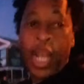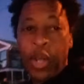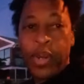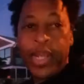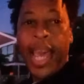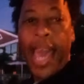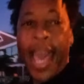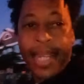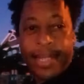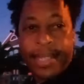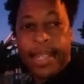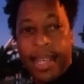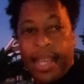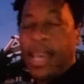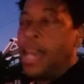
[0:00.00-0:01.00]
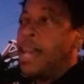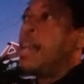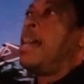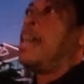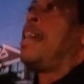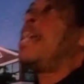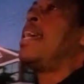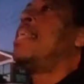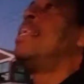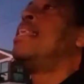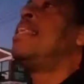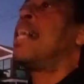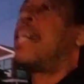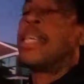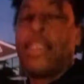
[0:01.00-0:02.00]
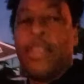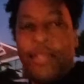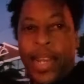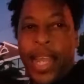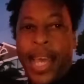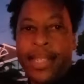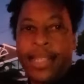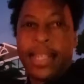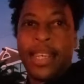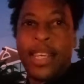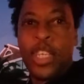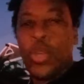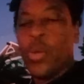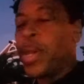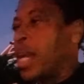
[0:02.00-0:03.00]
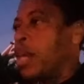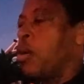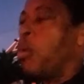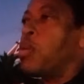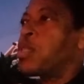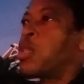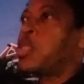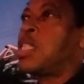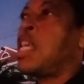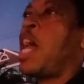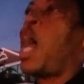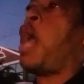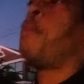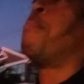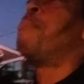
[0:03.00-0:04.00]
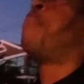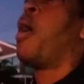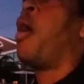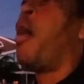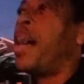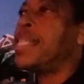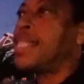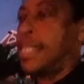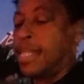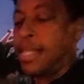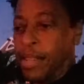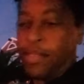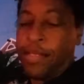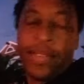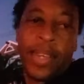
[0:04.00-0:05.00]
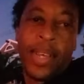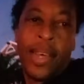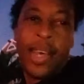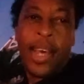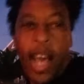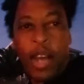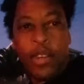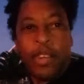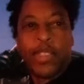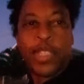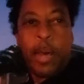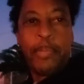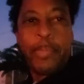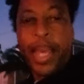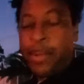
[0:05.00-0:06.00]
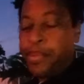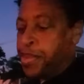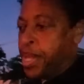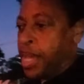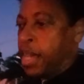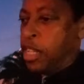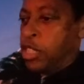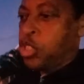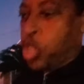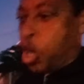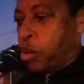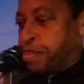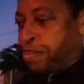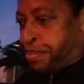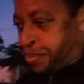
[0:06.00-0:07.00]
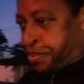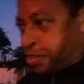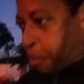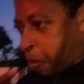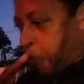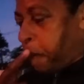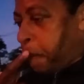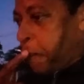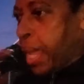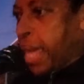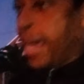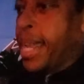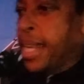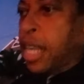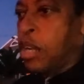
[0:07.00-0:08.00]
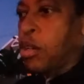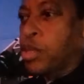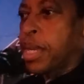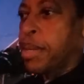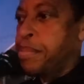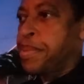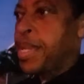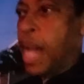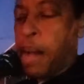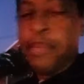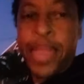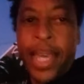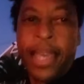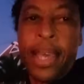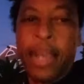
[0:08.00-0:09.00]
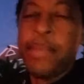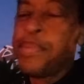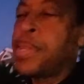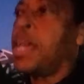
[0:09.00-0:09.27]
looked at in a negative light. You can also see a positive out of something. So, in closing, I'm thinking,